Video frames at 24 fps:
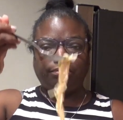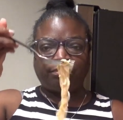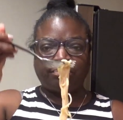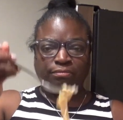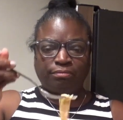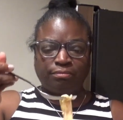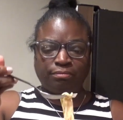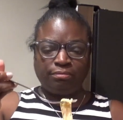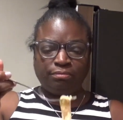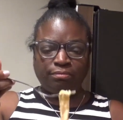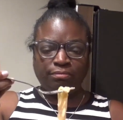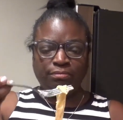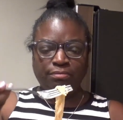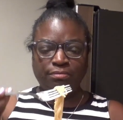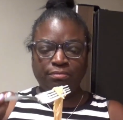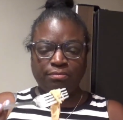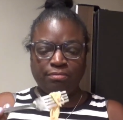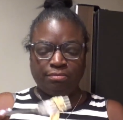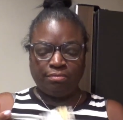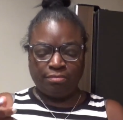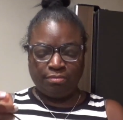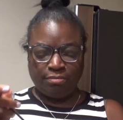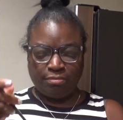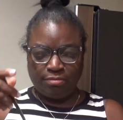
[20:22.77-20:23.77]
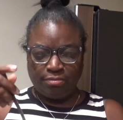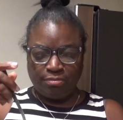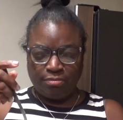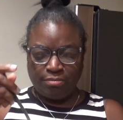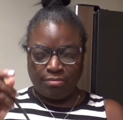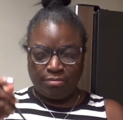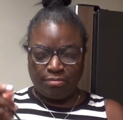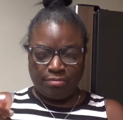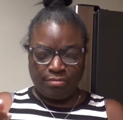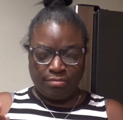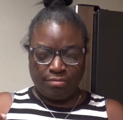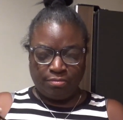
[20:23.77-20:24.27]

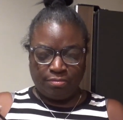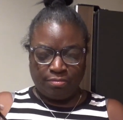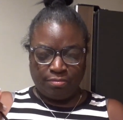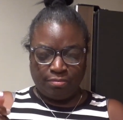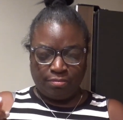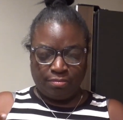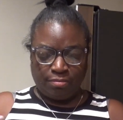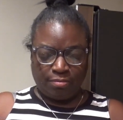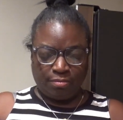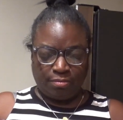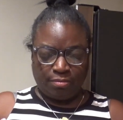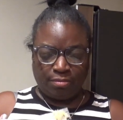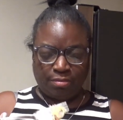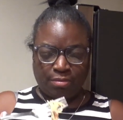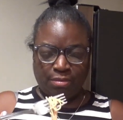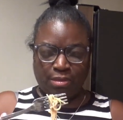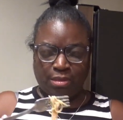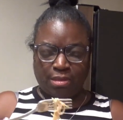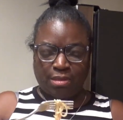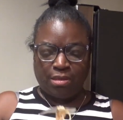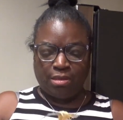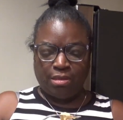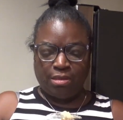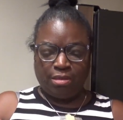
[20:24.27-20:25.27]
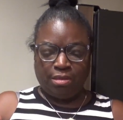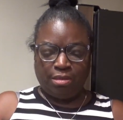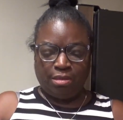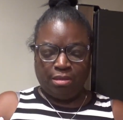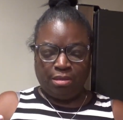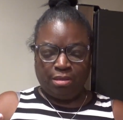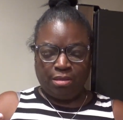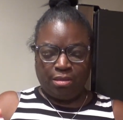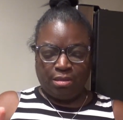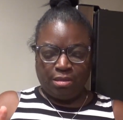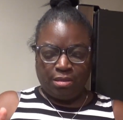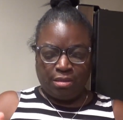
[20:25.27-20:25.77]

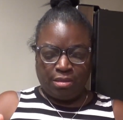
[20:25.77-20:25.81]
Nothing is said.